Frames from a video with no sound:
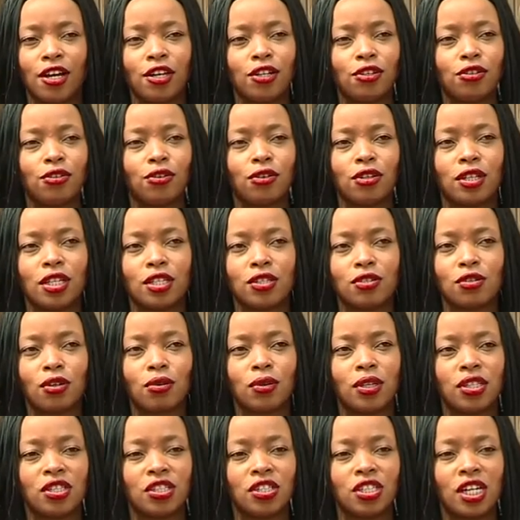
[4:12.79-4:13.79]
You know, there's
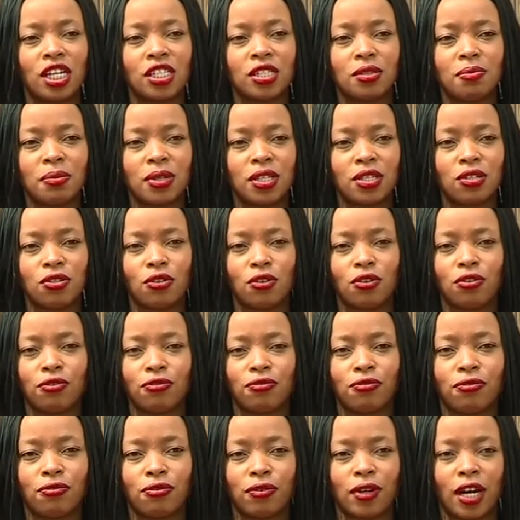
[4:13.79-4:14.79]
always judgment
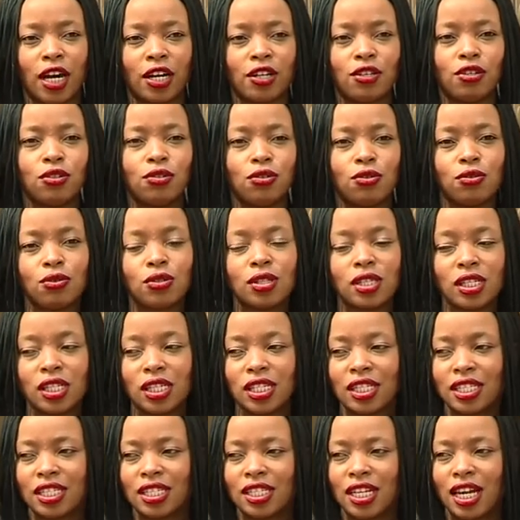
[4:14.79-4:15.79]
of can you do
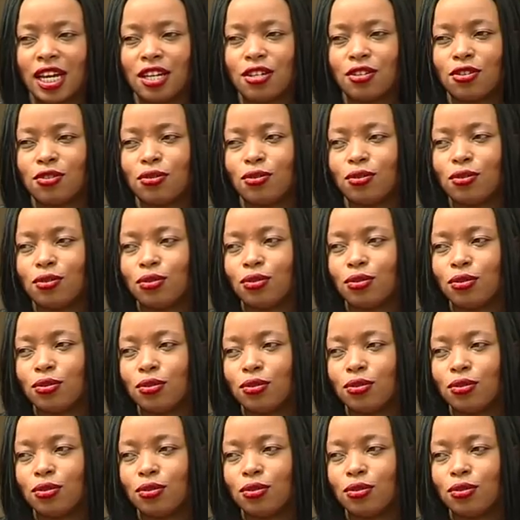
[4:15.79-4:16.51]
this, can you